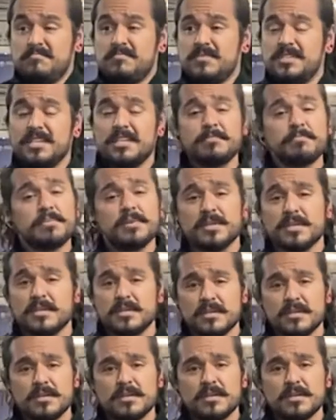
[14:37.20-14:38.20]
deeply
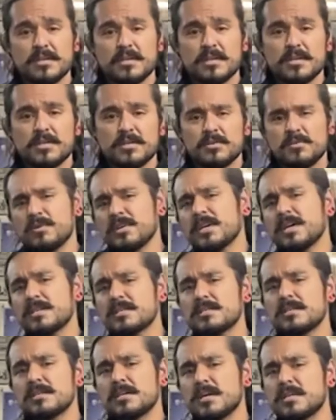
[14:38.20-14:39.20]
do I
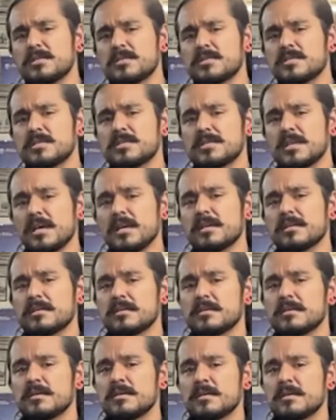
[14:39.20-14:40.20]
actually understand
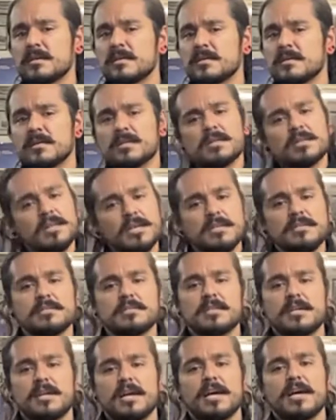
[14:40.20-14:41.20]
the things
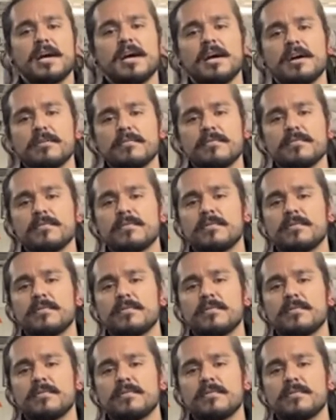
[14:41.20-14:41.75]
that I have?